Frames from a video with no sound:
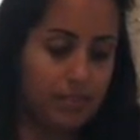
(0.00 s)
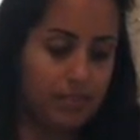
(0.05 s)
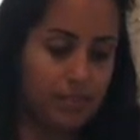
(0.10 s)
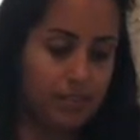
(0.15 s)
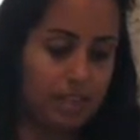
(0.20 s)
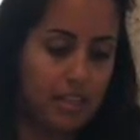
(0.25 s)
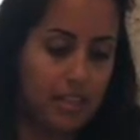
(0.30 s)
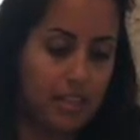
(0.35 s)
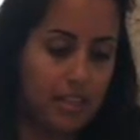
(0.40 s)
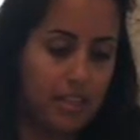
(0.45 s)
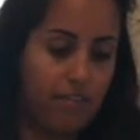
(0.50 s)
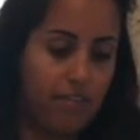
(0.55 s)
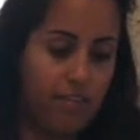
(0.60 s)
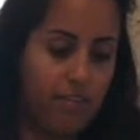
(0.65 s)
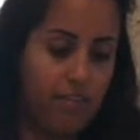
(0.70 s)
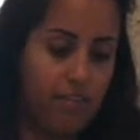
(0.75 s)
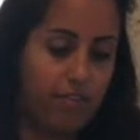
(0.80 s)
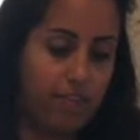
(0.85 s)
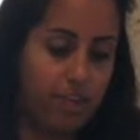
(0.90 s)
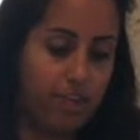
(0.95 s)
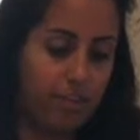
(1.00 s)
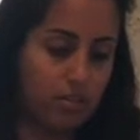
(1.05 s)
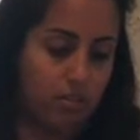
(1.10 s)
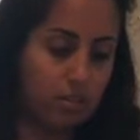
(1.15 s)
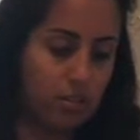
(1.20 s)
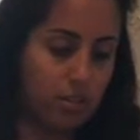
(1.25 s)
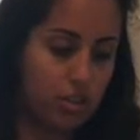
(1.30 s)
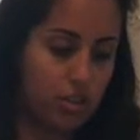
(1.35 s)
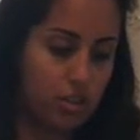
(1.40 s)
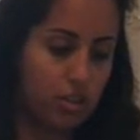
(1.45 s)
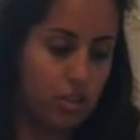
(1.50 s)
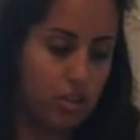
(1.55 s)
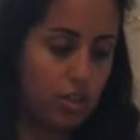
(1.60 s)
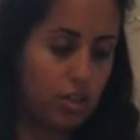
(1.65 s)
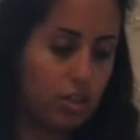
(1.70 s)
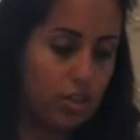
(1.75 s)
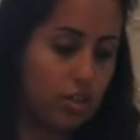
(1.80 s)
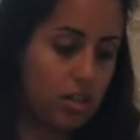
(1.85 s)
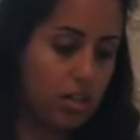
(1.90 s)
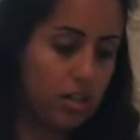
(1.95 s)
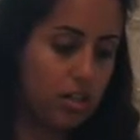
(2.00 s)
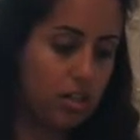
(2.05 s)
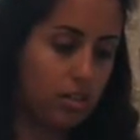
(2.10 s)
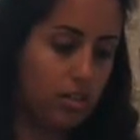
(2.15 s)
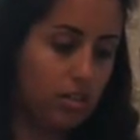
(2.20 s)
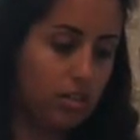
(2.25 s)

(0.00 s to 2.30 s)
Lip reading: And then give it a final stir.